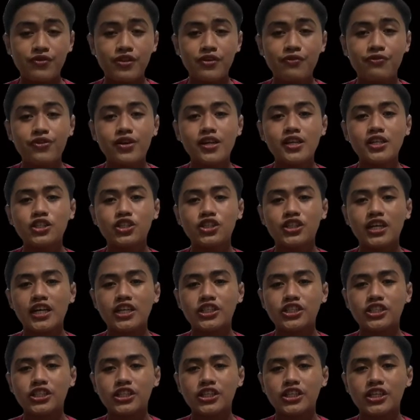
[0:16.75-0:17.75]

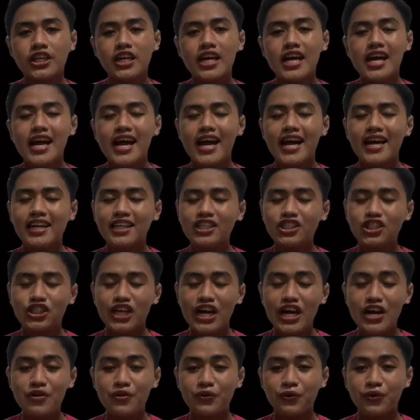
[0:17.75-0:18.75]
differentiation and the
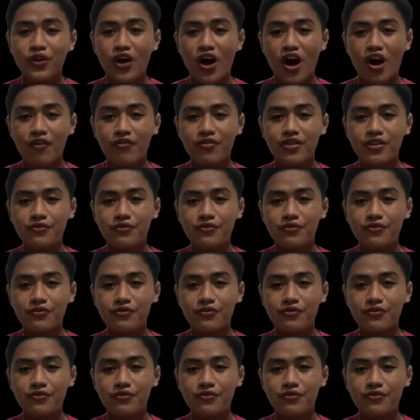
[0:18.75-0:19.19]
chain rule of